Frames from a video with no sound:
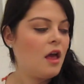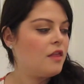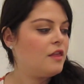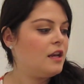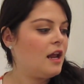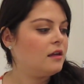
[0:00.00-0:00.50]

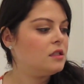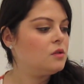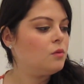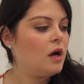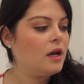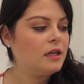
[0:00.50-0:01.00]
The
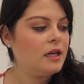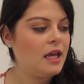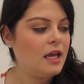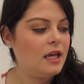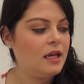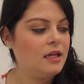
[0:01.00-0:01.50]
next one
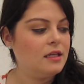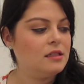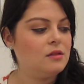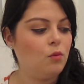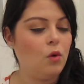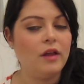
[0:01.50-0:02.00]

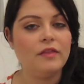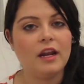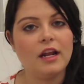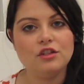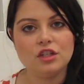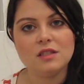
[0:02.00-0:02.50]
is one
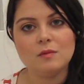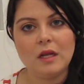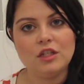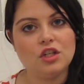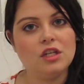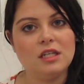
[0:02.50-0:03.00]
that I just
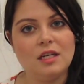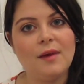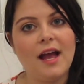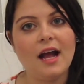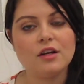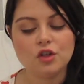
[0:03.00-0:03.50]
mentioned in
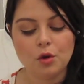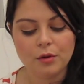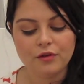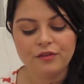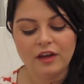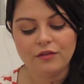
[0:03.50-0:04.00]
my
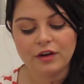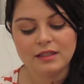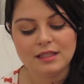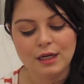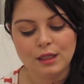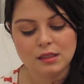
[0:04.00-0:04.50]
October
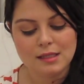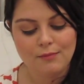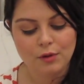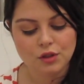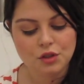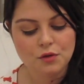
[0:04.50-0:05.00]
favorites, and it's
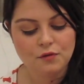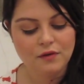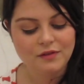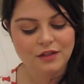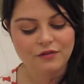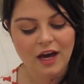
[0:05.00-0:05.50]
number
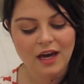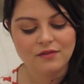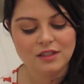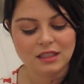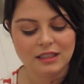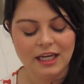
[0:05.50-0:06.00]

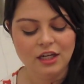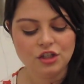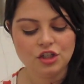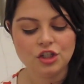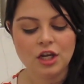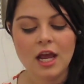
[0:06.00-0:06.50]
255,
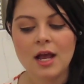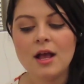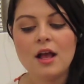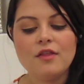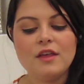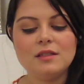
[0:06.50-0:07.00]
Delish.
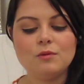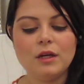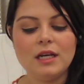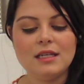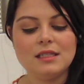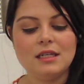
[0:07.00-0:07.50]
This
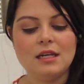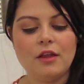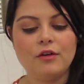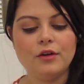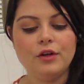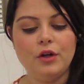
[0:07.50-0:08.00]
one is
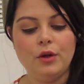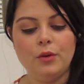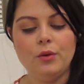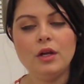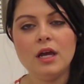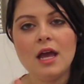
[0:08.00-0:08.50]
another
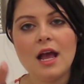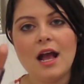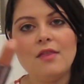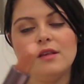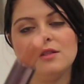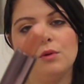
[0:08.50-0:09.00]
nude,
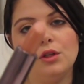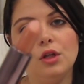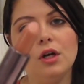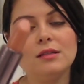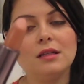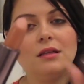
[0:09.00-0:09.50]
and this one looks